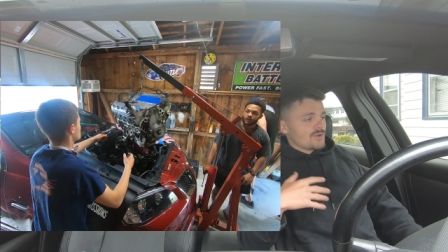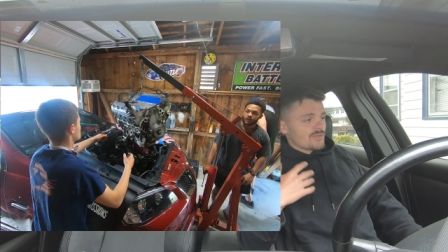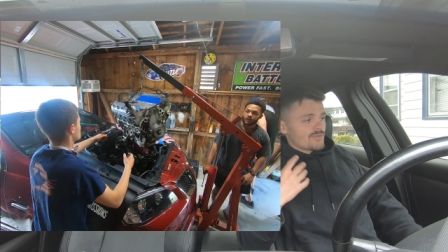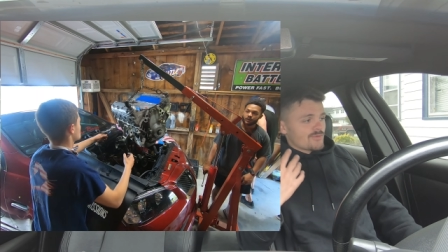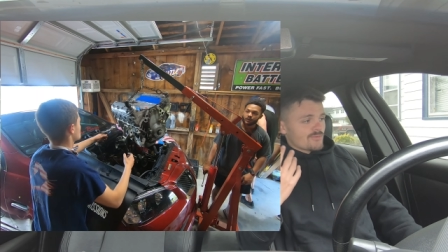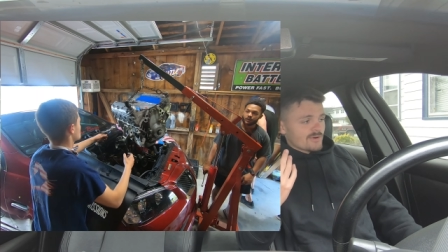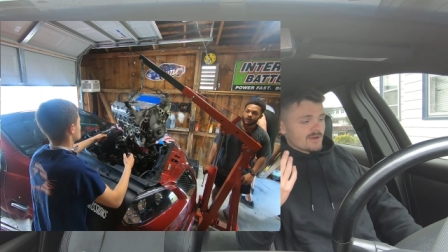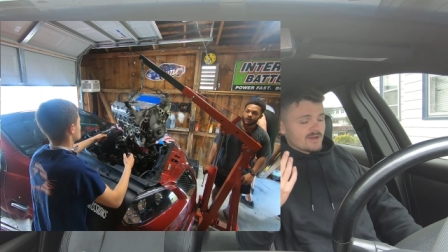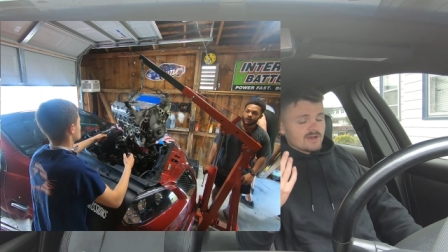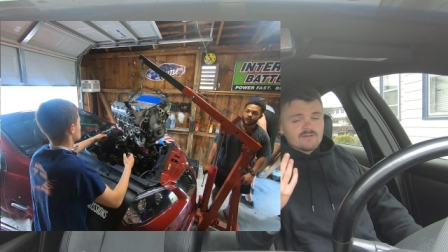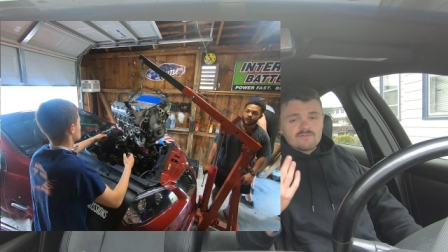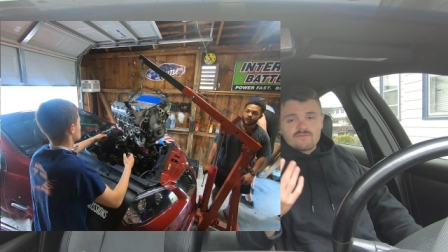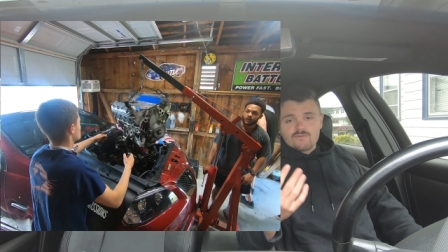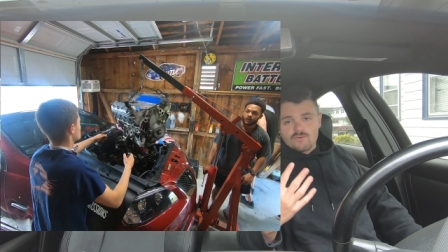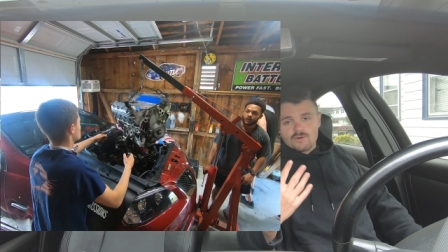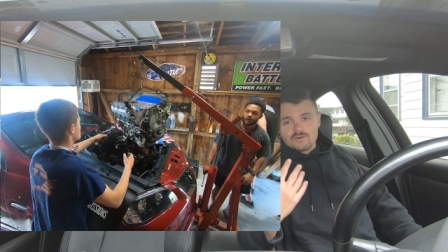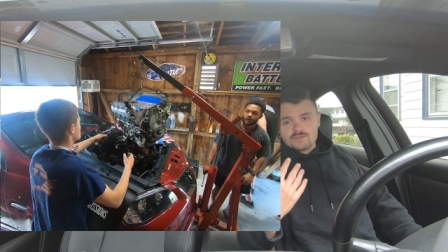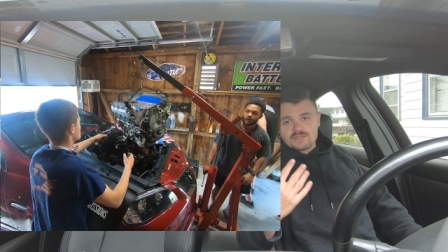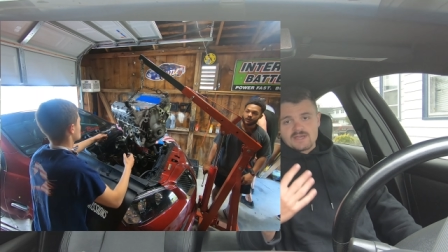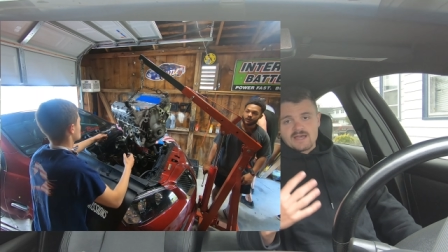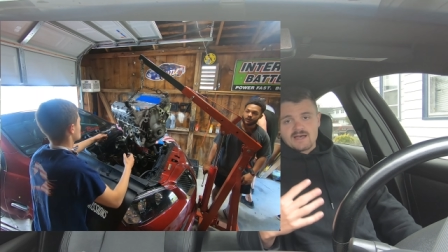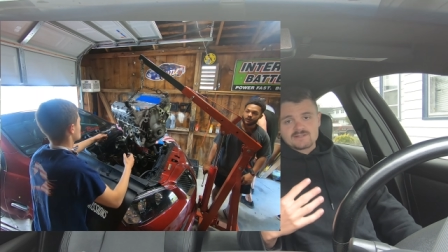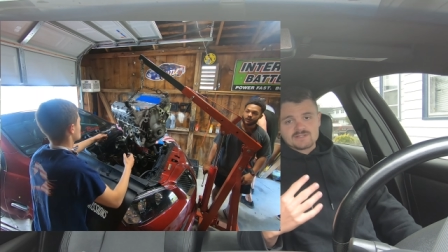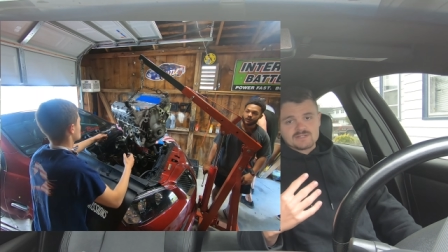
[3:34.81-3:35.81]
$3,000 to
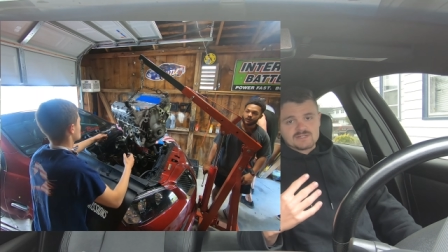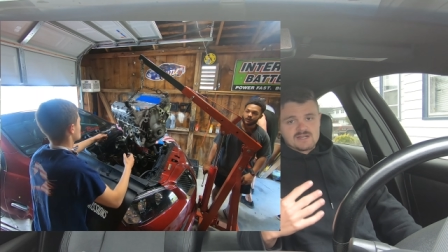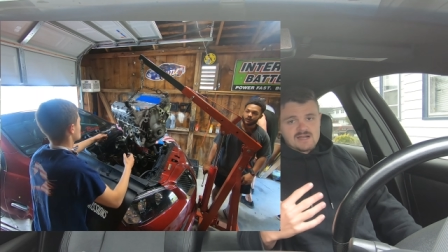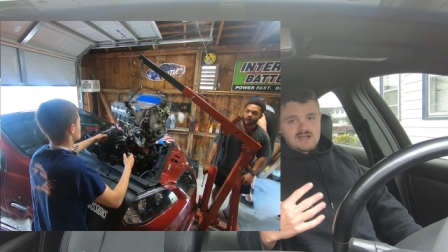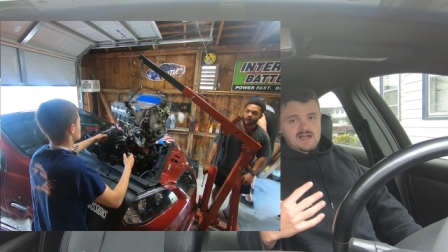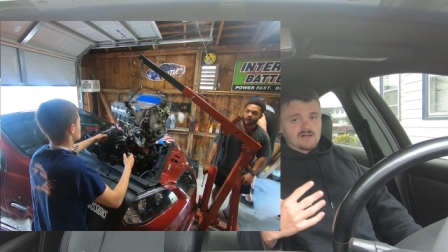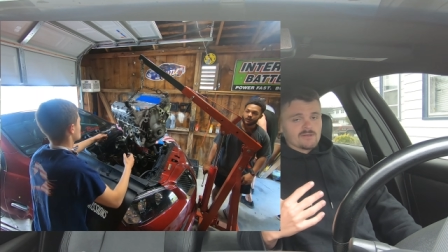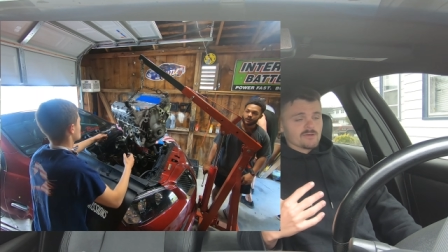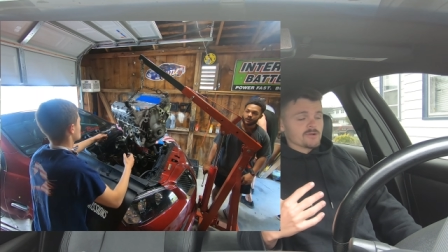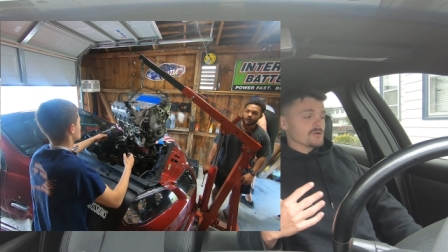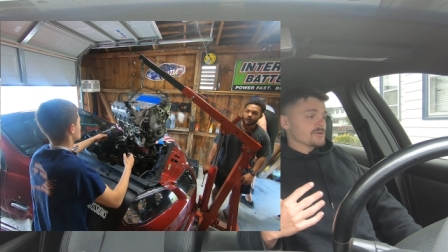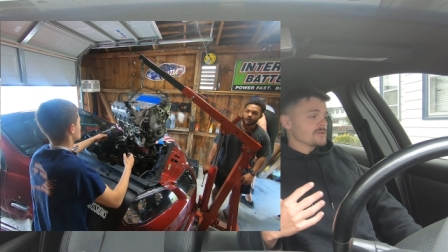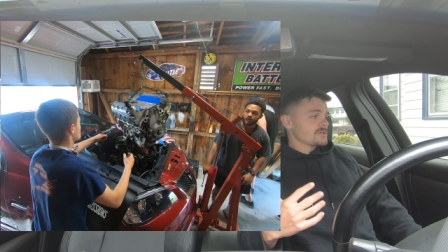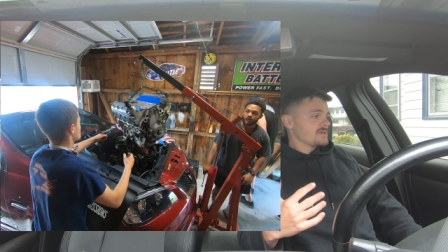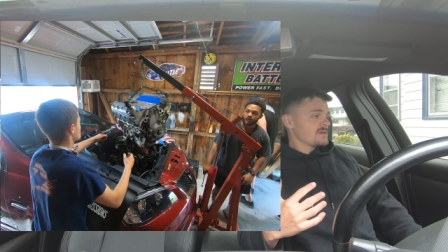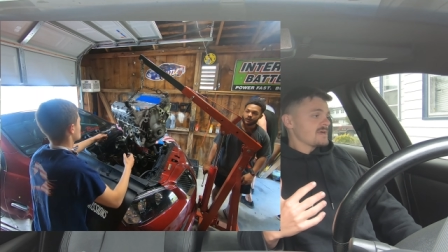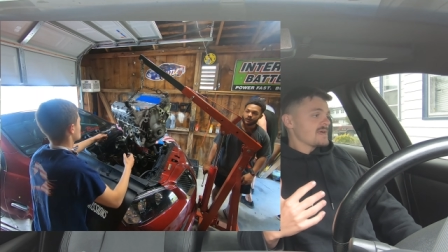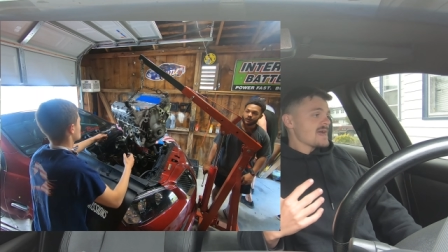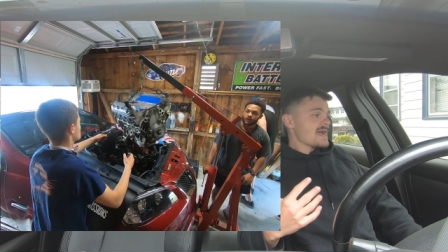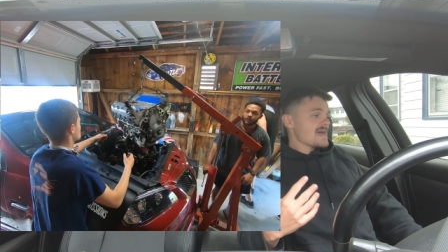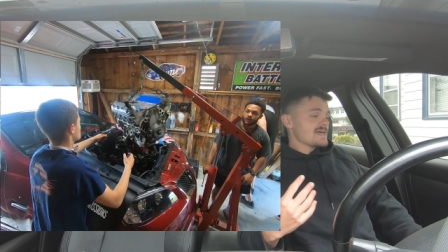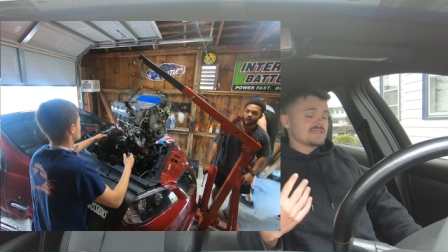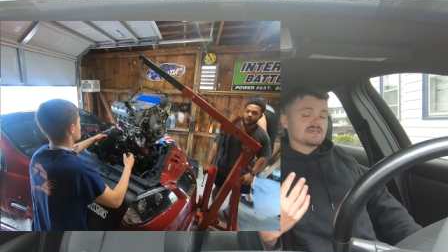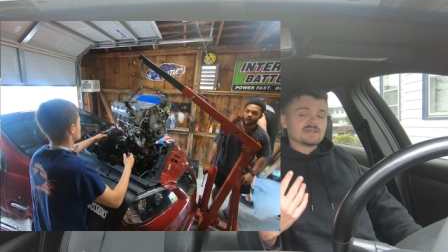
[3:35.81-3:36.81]
$4,000,
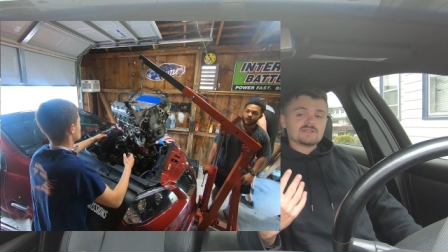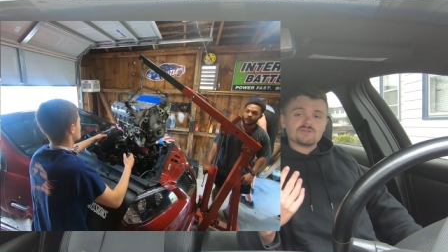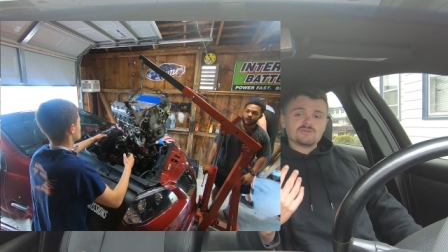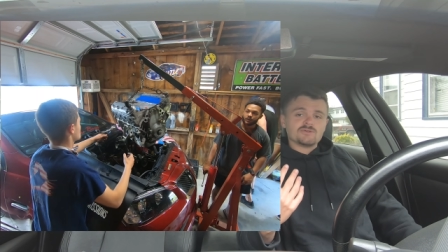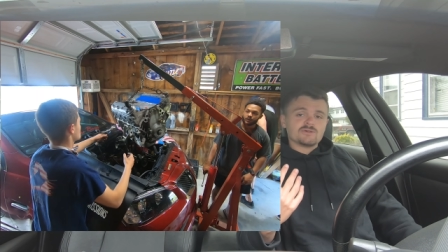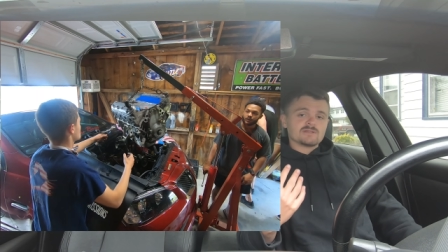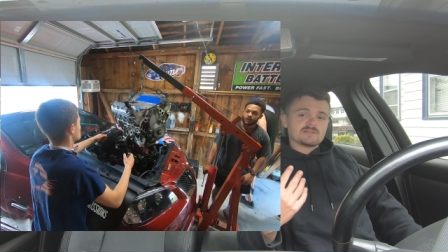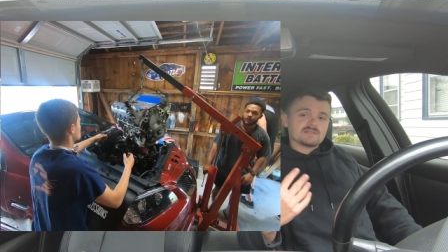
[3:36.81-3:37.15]
and then you